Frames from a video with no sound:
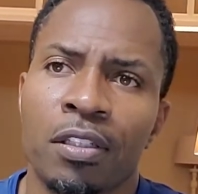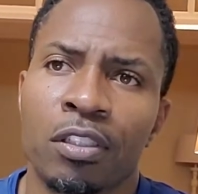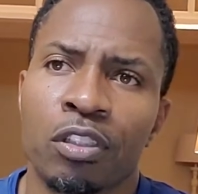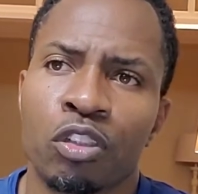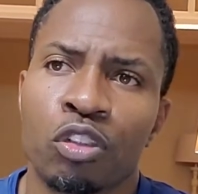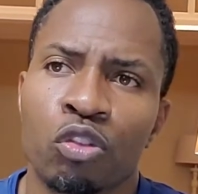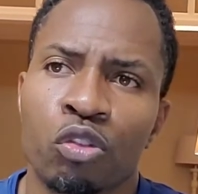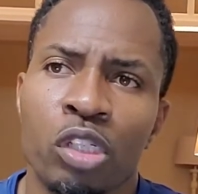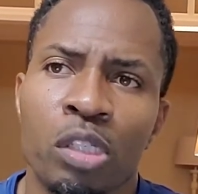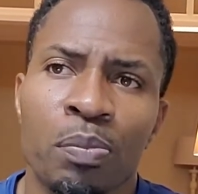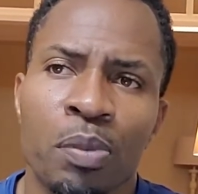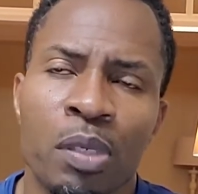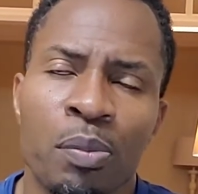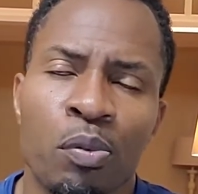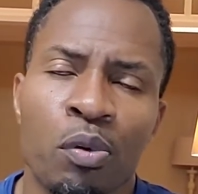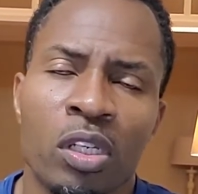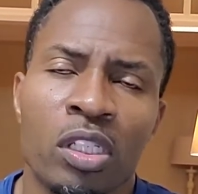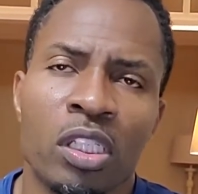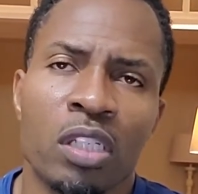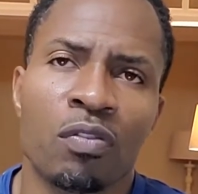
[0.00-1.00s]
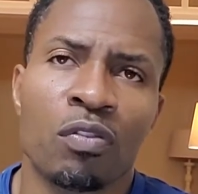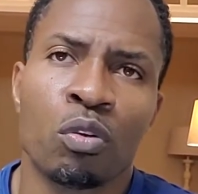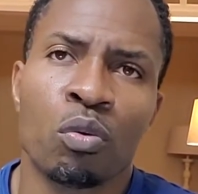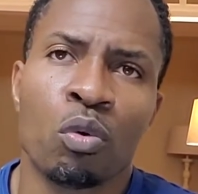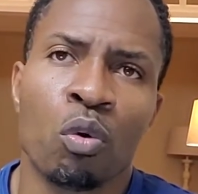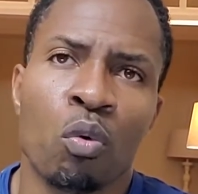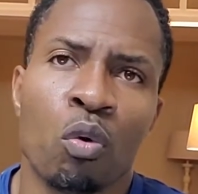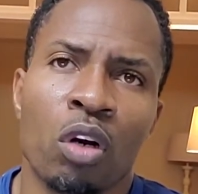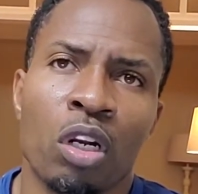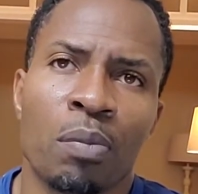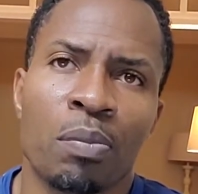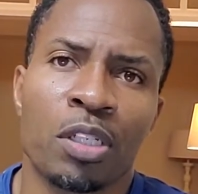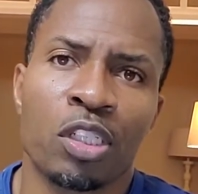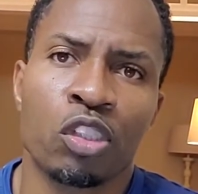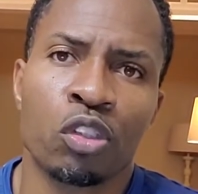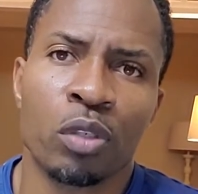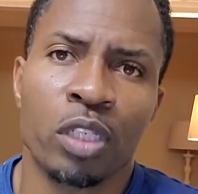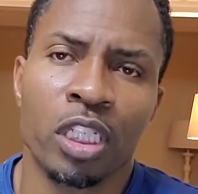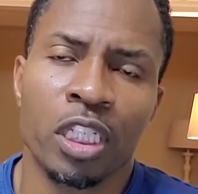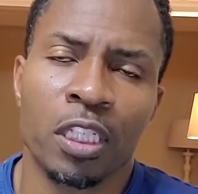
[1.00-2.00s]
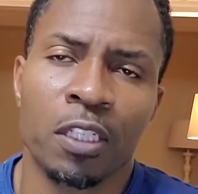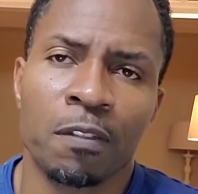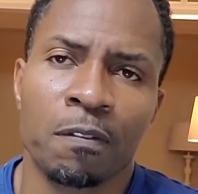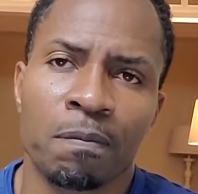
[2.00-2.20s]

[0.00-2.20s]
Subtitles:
Treat people as if you would want to be treated,